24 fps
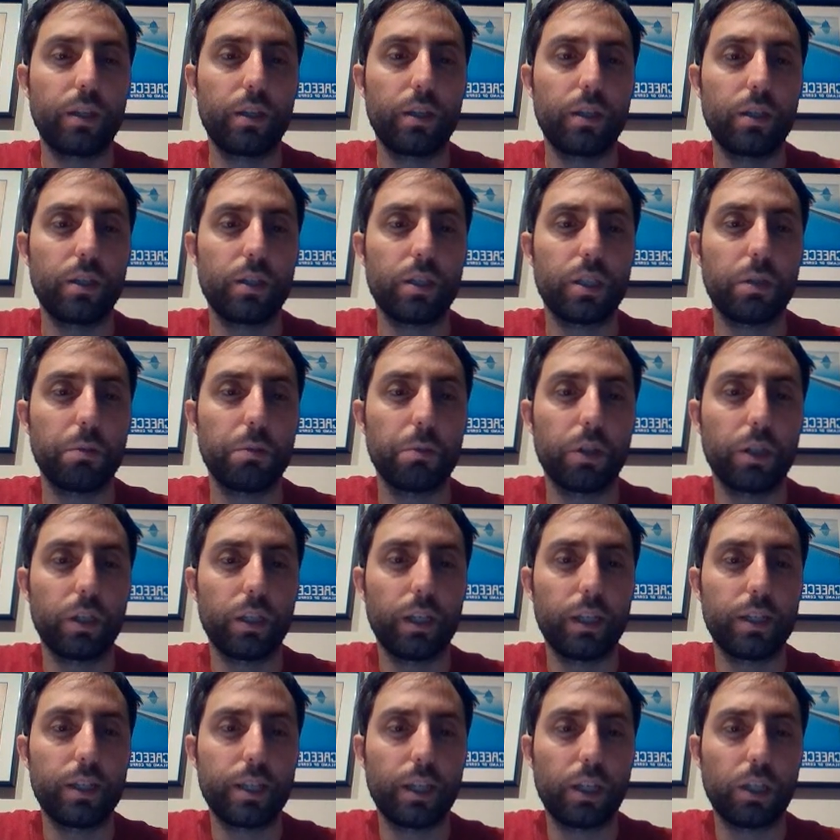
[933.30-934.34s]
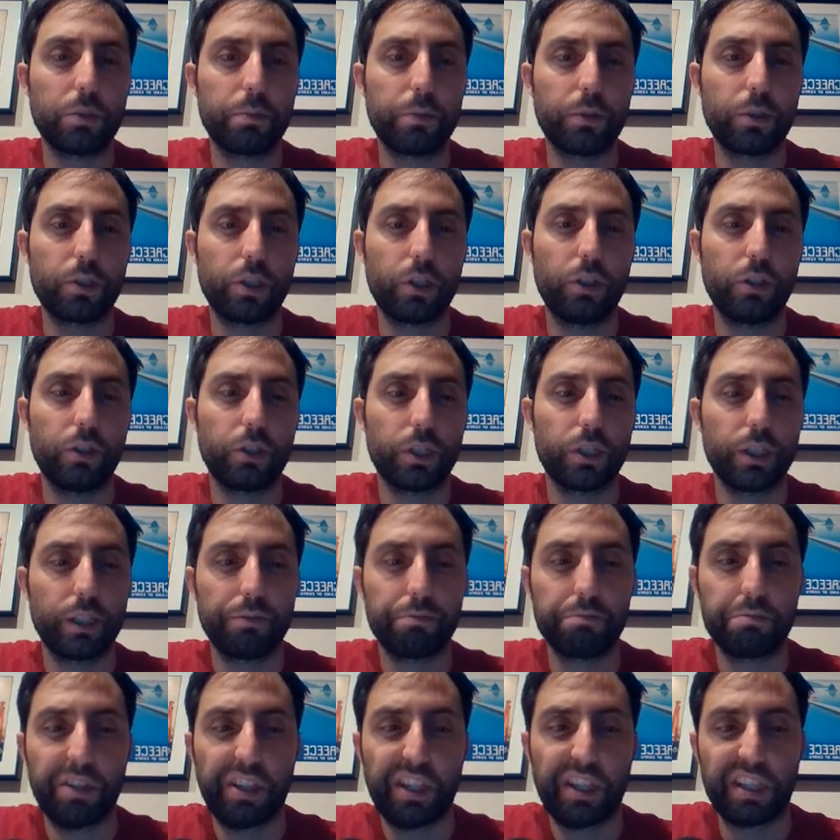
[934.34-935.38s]
Similarly, Zealous
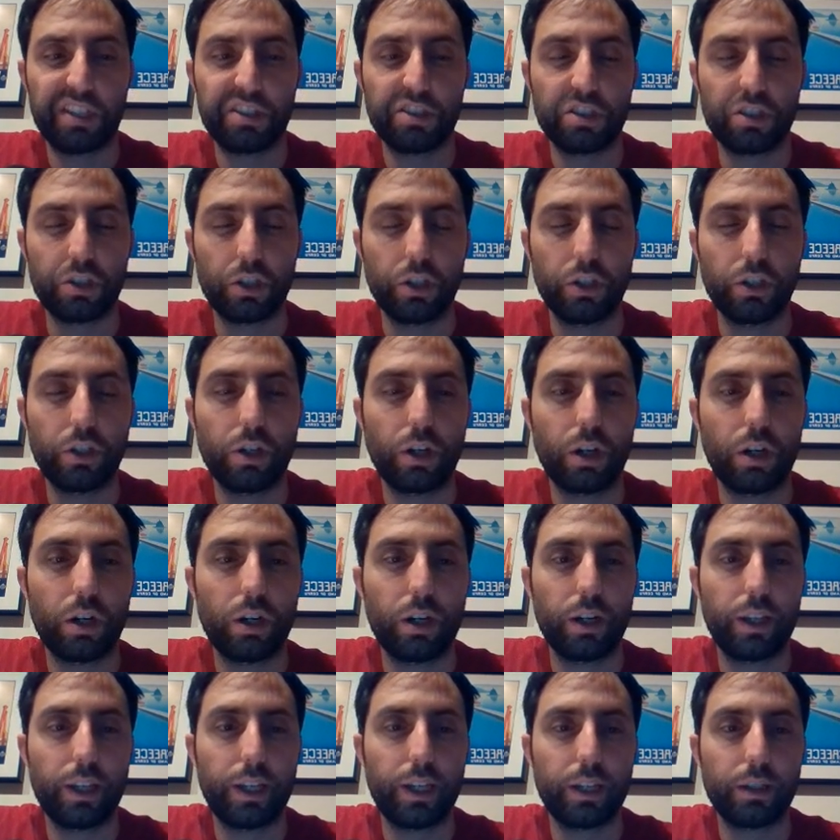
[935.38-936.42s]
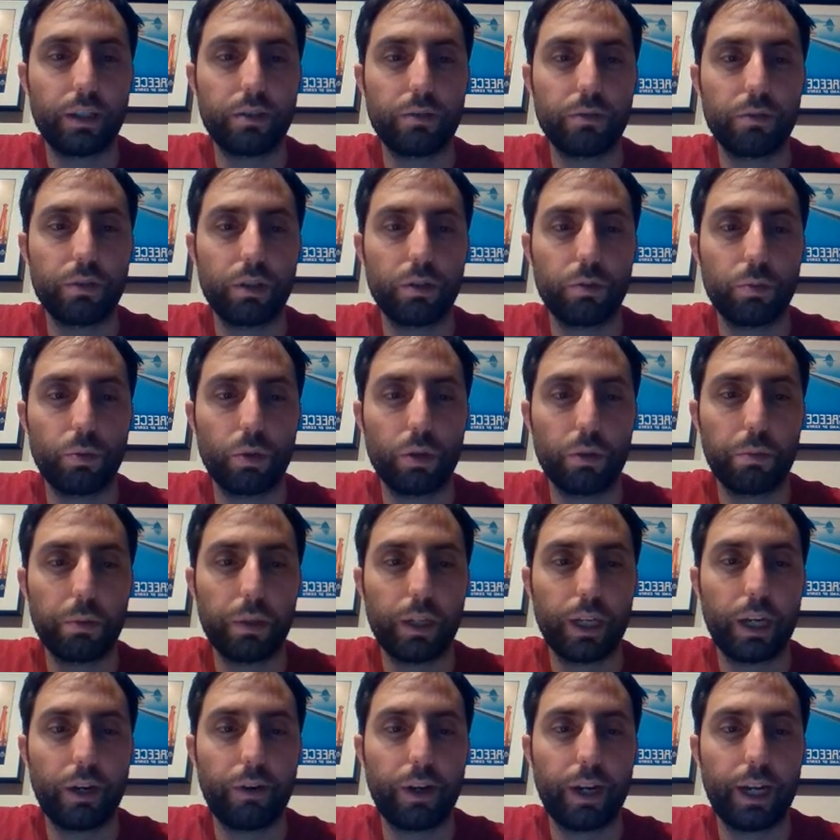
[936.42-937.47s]
Persecution, I think it's just a good card. I think it's worth
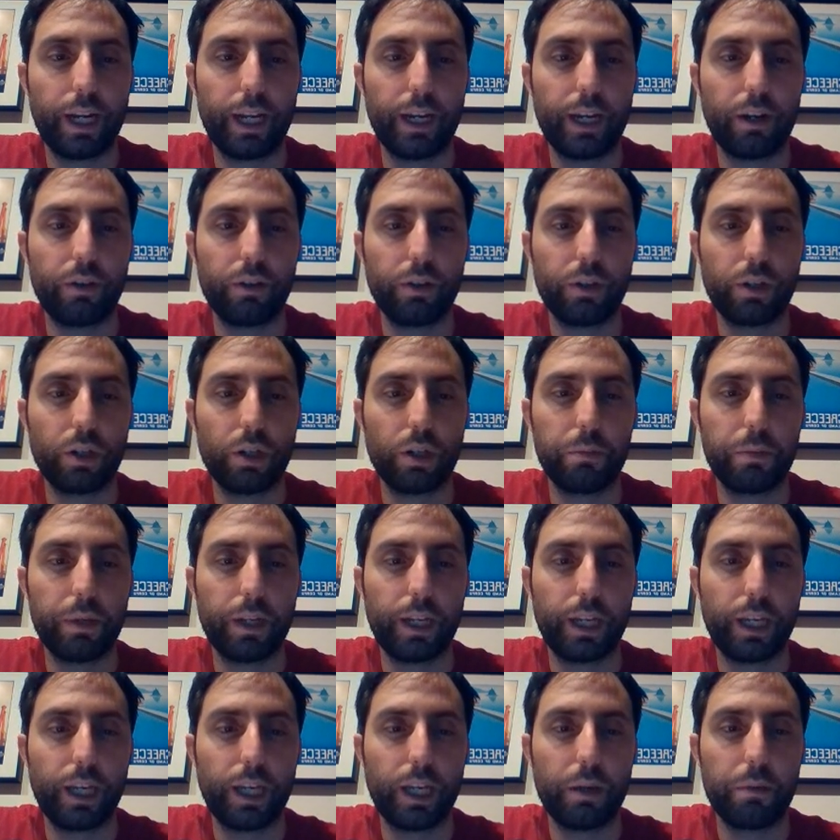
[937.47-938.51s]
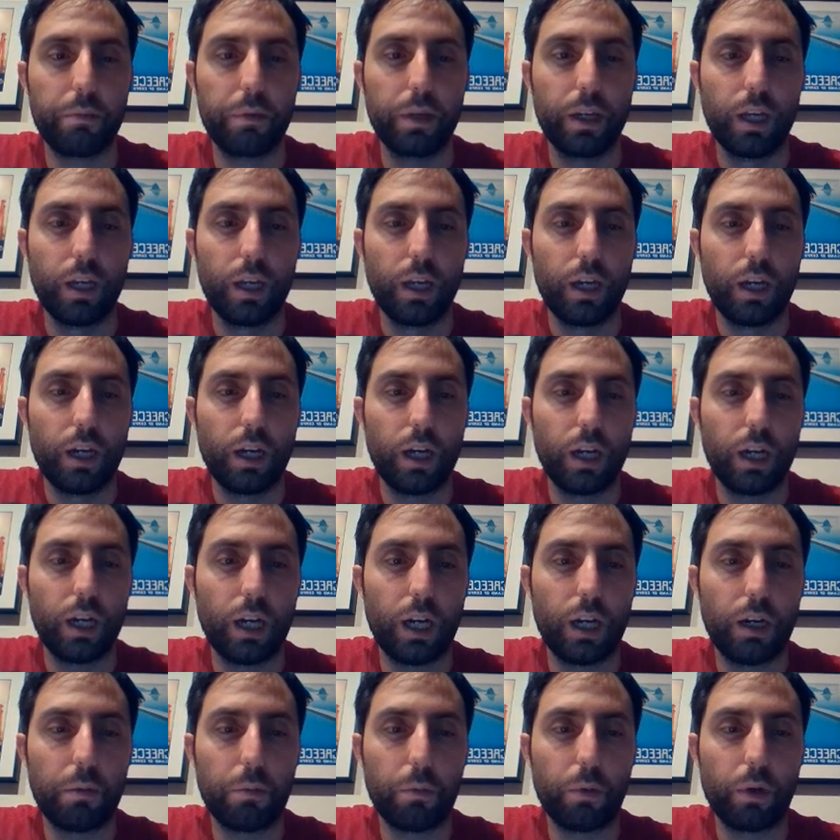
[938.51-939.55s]
playing right now in the current metagame.
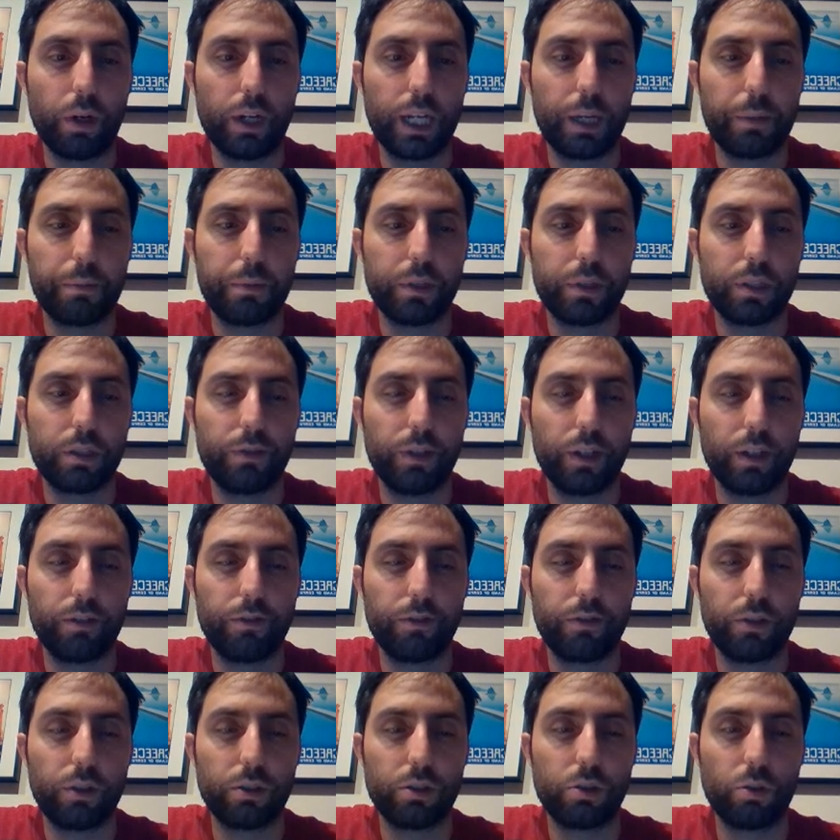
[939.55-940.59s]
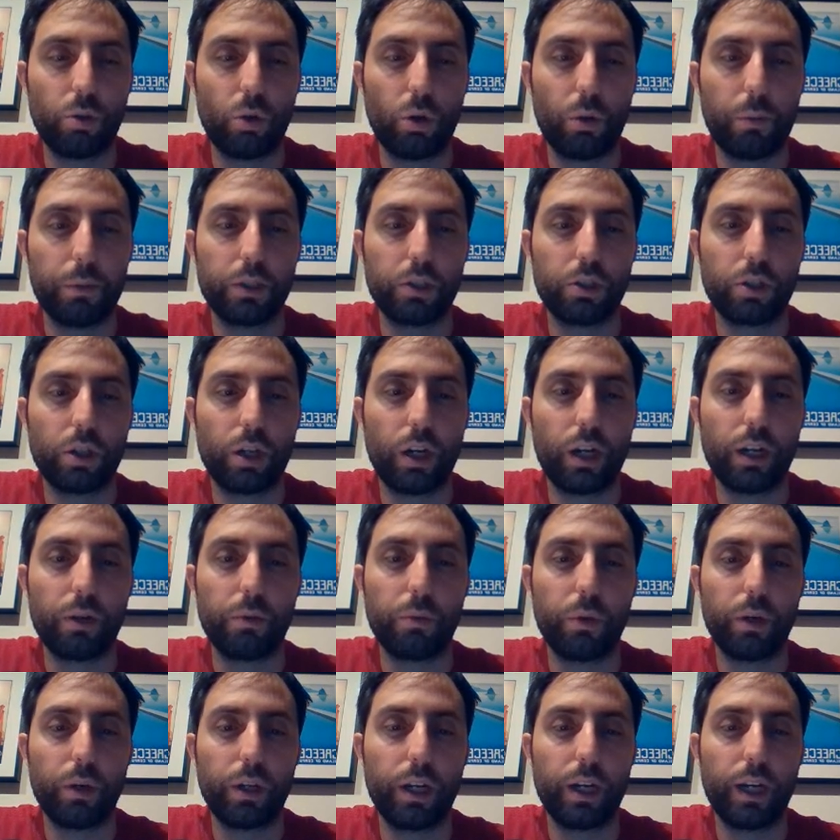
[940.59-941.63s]
1 Damping Sphere for Storm and Tron and
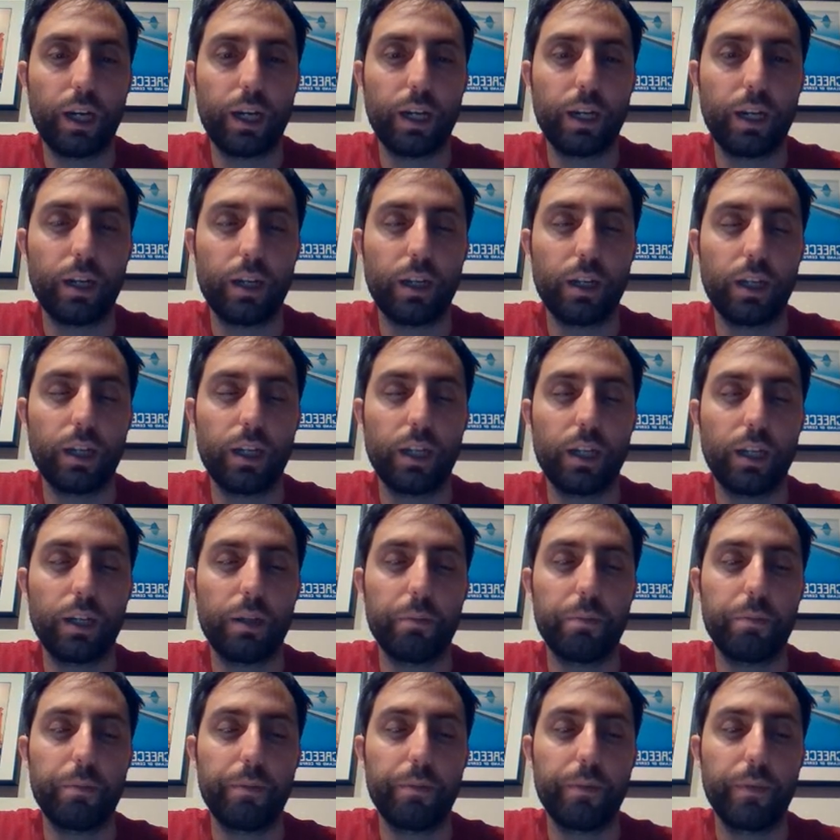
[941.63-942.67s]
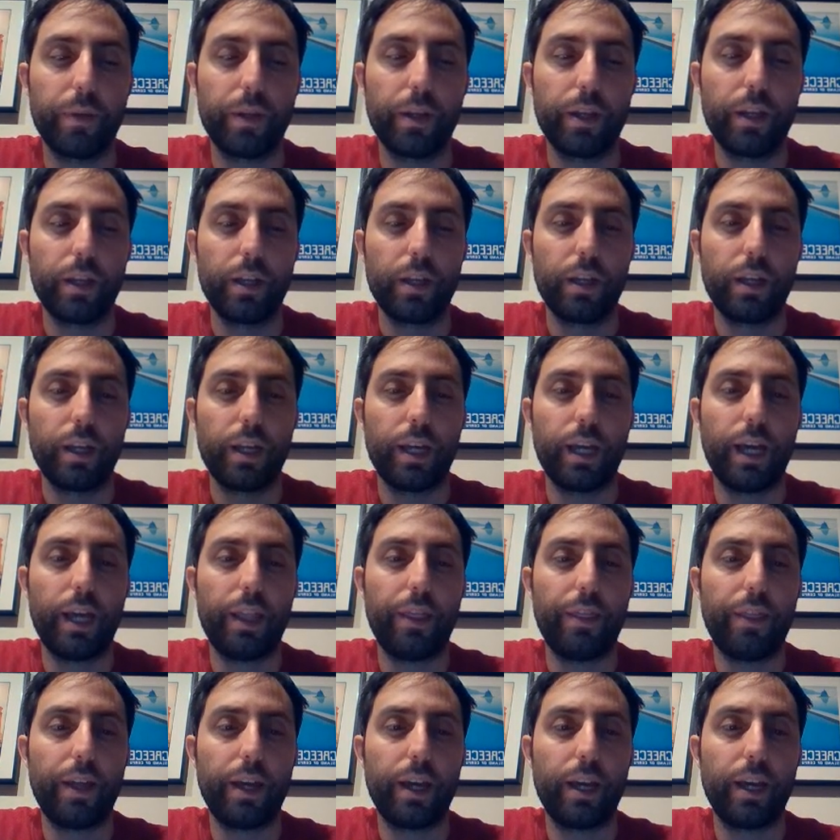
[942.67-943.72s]
whatnot. And
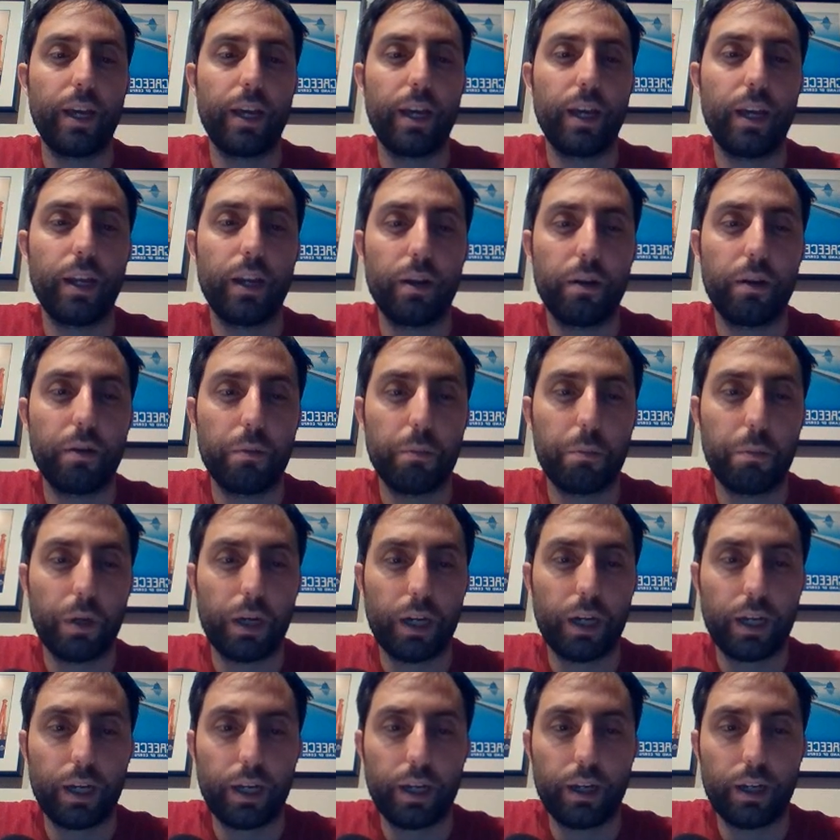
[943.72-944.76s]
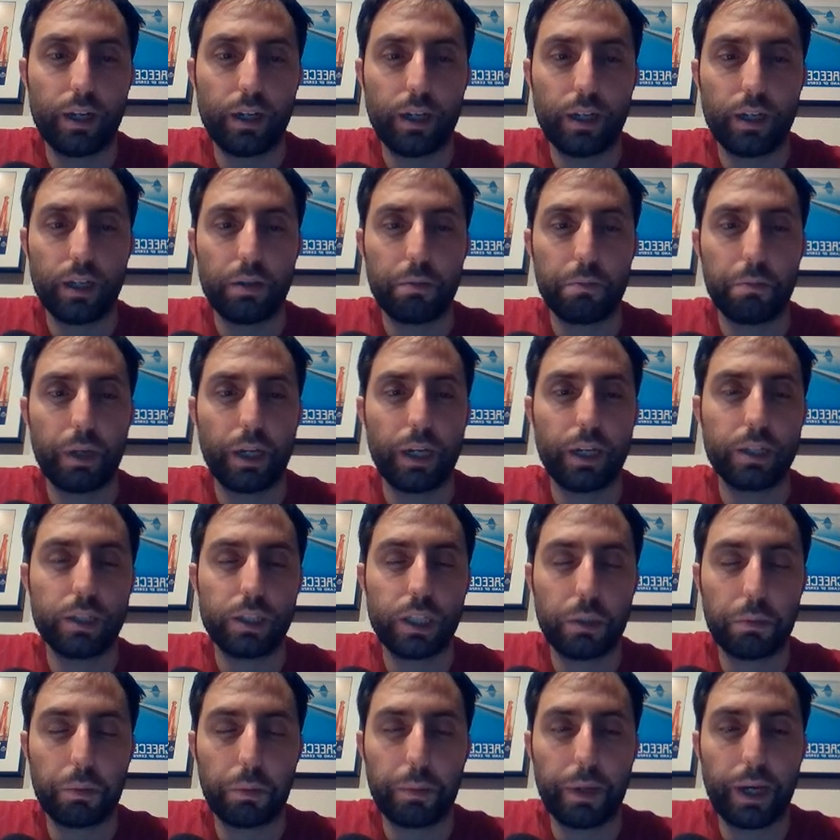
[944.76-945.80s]
then my
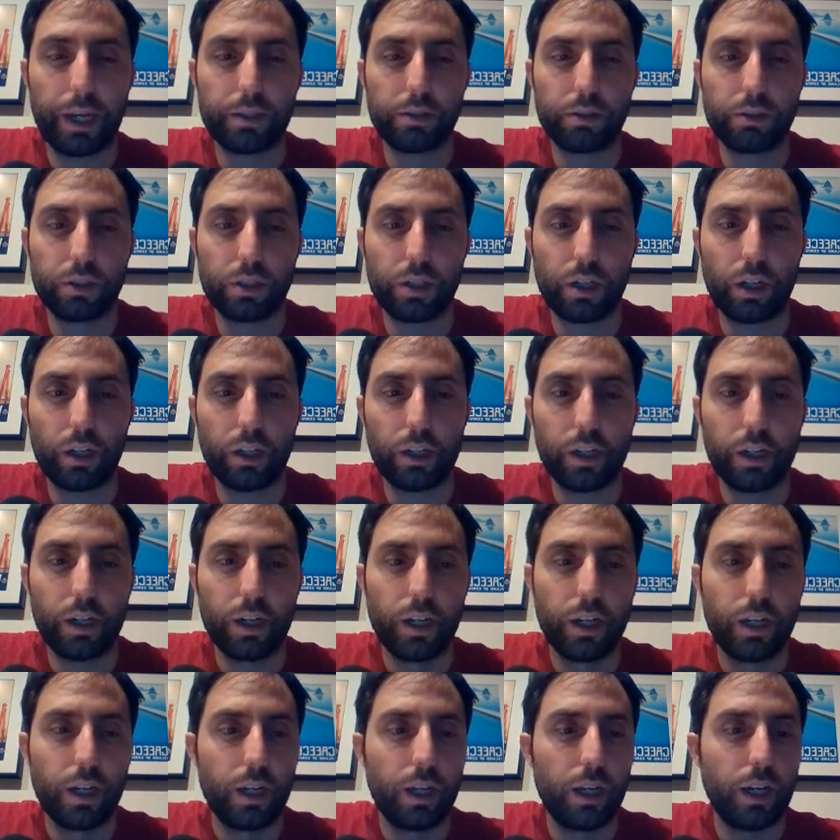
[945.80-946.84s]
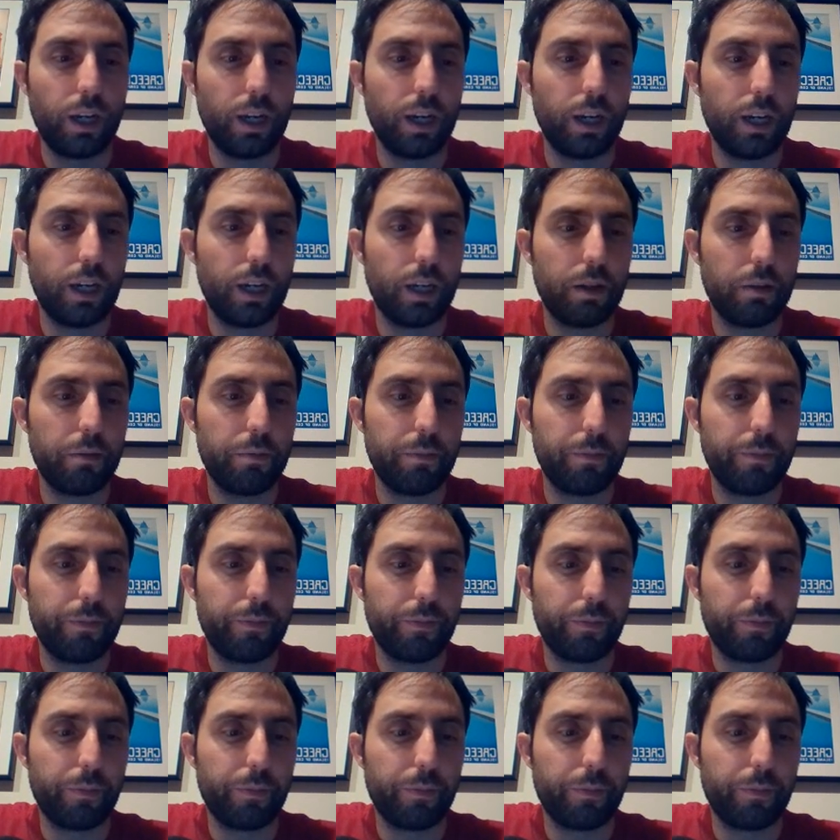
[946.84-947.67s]
staple Basilisk Collar. I'm